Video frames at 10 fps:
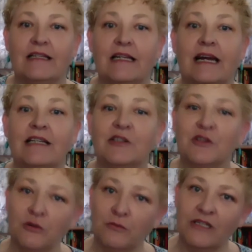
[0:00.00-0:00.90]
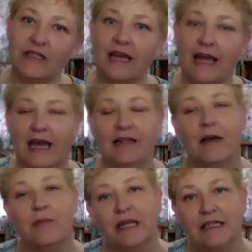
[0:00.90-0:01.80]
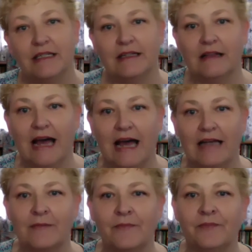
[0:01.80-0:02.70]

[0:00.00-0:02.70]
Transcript: that I assumed they had coming into the class.